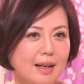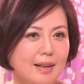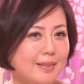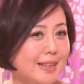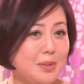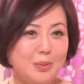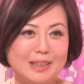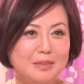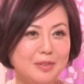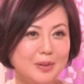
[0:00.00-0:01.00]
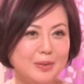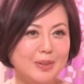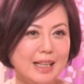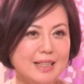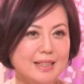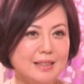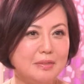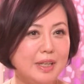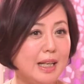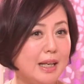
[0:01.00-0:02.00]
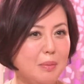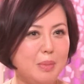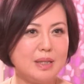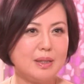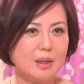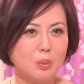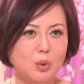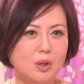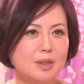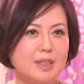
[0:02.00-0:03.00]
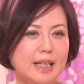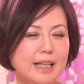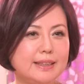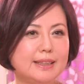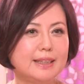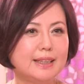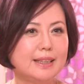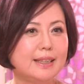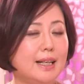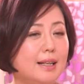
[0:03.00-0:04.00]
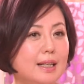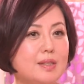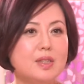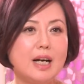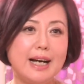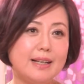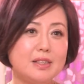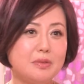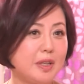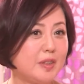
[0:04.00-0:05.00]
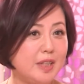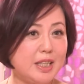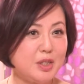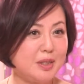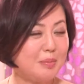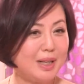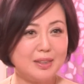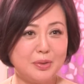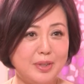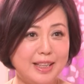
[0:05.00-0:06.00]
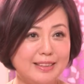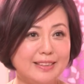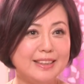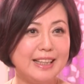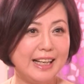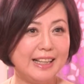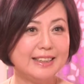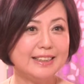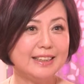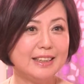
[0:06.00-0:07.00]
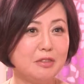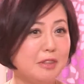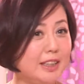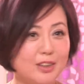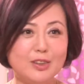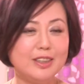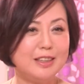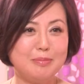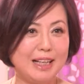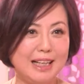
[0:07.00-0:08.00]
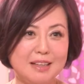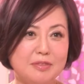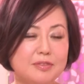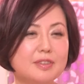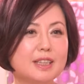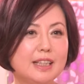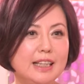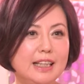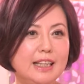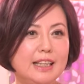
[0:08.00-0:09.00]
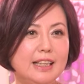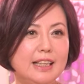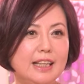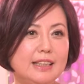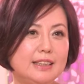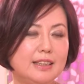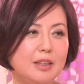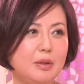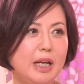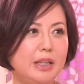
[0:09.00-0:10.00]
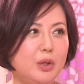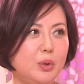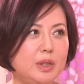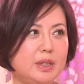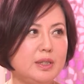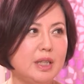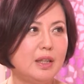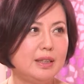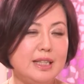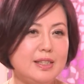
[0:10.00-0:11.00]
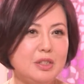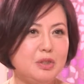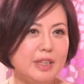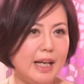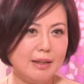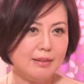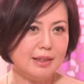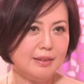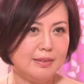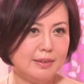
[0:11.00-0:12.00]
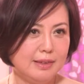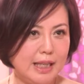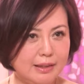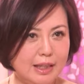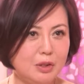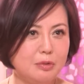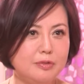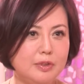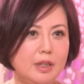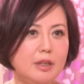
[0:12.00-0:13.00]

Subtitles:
Oh, that's wonderful. It's really an amazing award, and that's the highest recognition in my career and great honor in my life. And I know it is not easy to get that kind of